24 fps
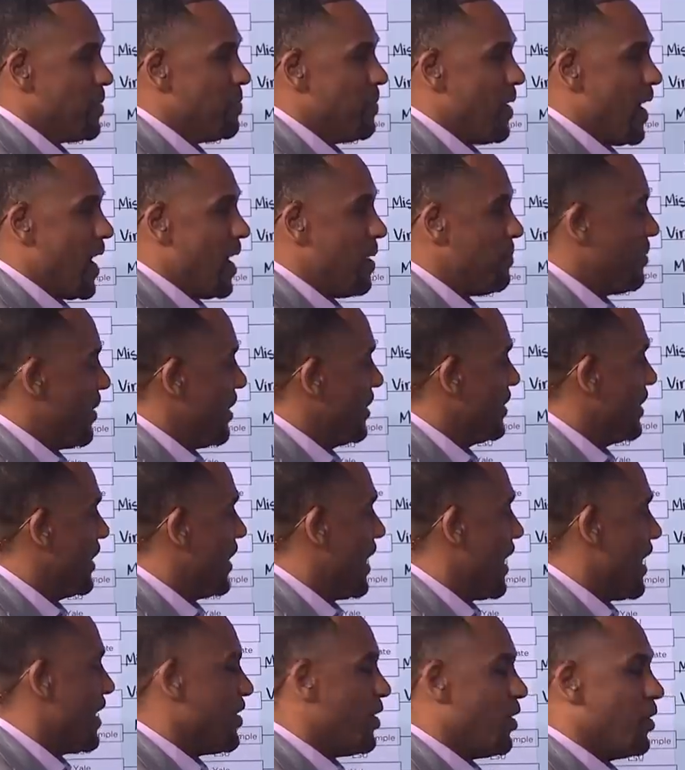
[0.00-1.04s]
yes. my opinion. And
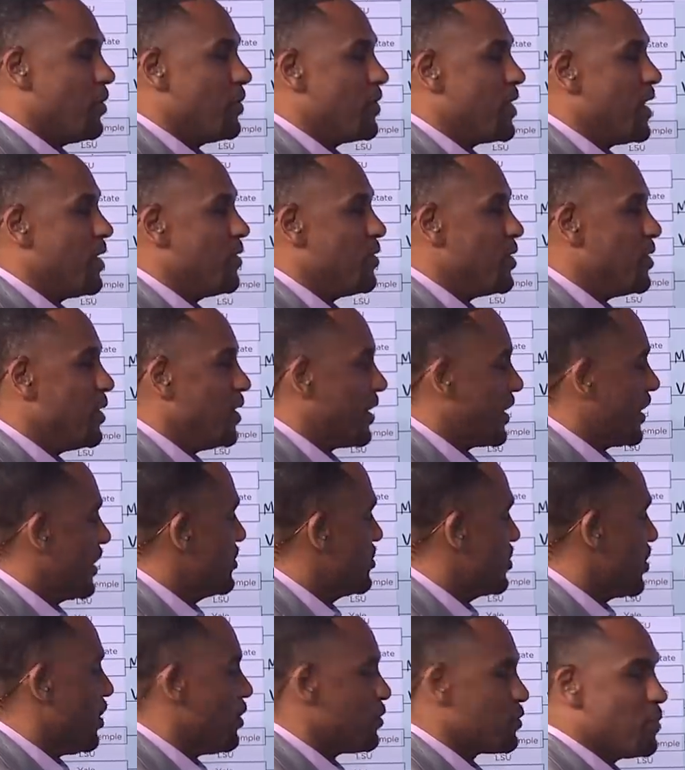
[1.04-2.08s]
I know that you look at
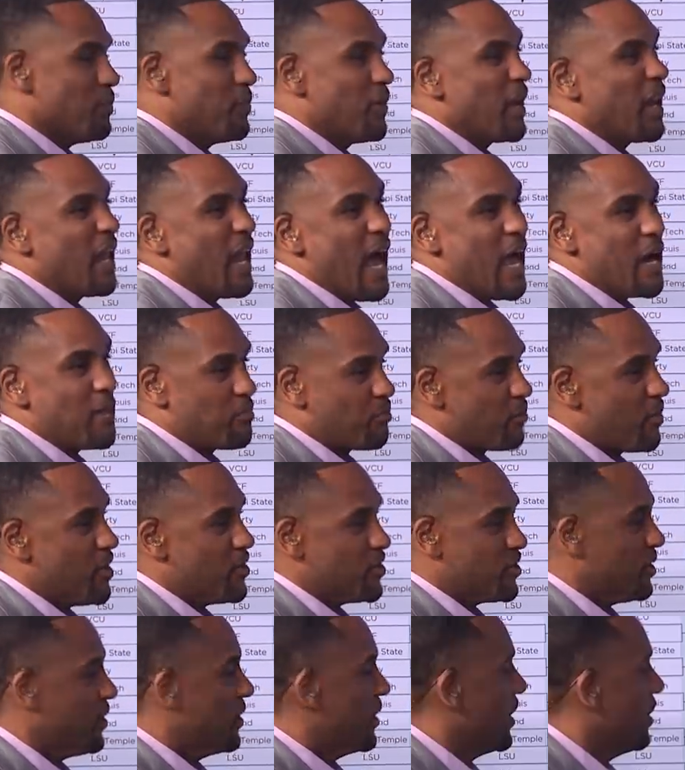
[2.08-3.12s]
Jones will put a lot of
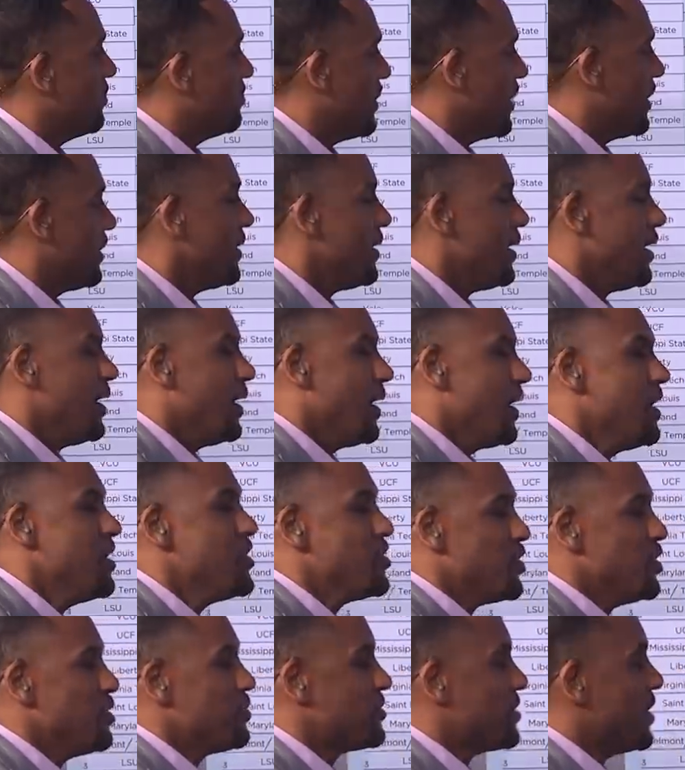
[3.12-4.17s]
pressure on him, but he's
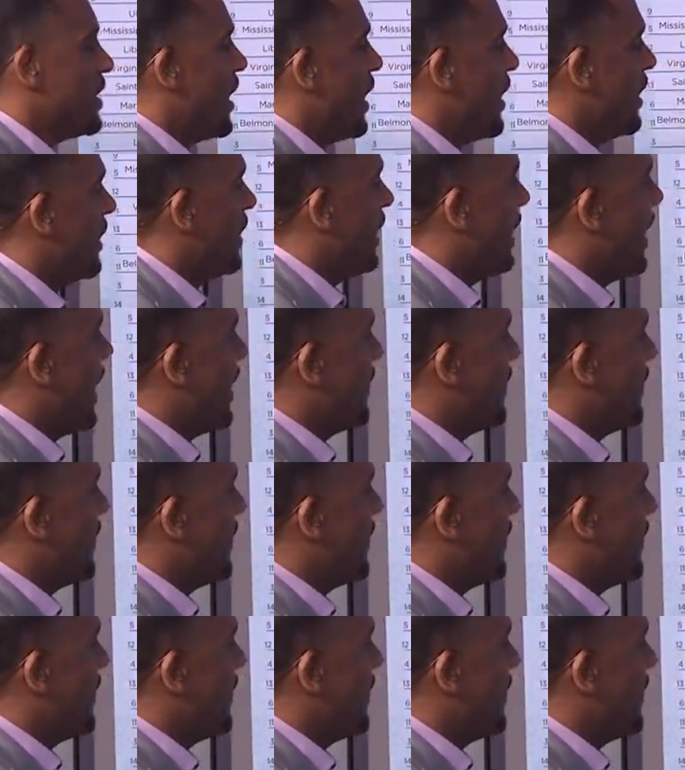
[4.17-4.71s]
used to that. I